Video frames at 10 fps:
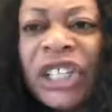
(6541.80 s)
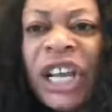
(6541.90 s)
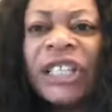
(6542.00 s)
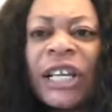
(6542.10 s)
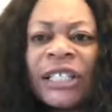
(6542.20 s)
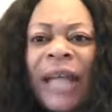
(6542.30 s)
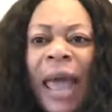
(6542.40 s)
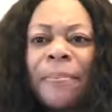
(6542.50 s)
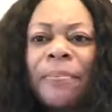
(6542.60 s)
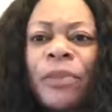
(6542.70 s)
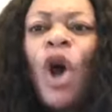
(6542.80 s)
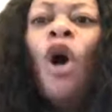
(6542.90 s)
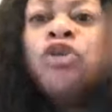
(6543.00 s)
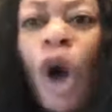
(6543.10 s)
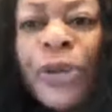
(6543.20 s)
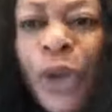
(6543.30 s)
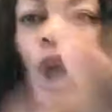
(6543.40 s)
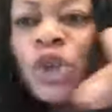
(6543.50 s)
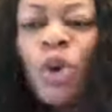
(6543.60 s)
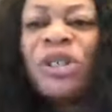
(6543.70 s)
Jesus' name. For
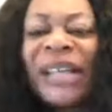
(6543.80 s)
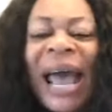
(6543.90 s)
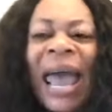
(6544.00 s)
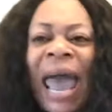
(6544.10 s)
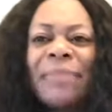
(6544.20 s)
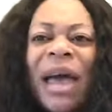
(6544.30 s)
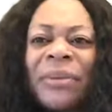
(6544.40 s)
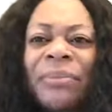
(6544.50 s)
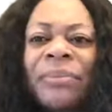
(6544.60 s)
those who say amen,